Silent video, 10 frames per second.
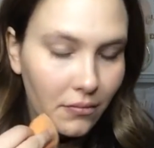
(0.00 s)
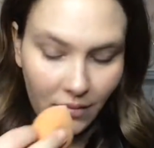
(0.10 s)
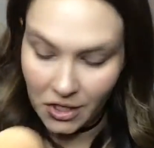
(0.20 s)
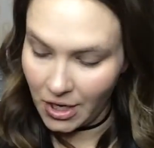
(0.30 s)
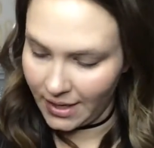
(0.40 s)

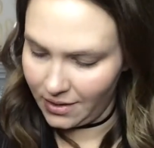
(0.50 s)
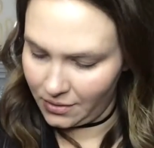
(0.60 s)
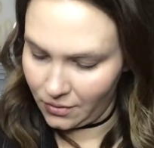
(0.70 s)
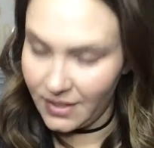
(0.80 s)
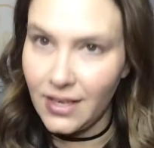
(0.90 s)
my
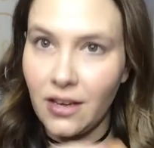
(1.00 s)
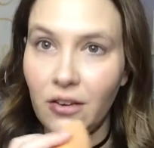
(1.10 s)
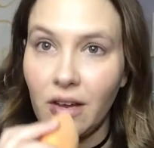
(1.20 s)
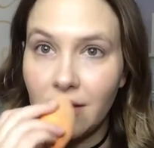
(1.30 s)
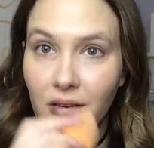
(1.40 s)
jacket's noisy. Can
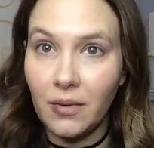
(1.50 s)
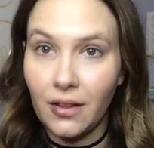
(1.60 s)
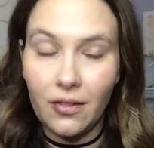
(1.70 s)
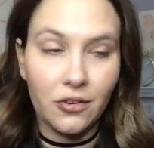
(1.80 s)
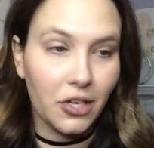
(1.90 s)
you guys hear my
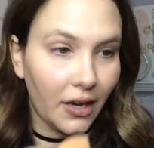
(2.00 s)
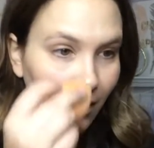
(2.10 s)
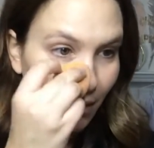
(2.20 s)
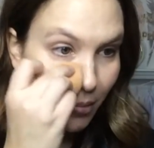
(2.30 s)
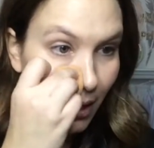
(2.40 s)
leather
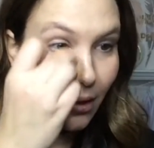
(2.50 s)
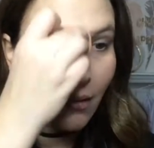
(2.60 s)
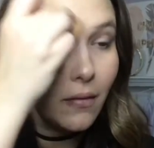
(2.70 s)
jacket rubbing?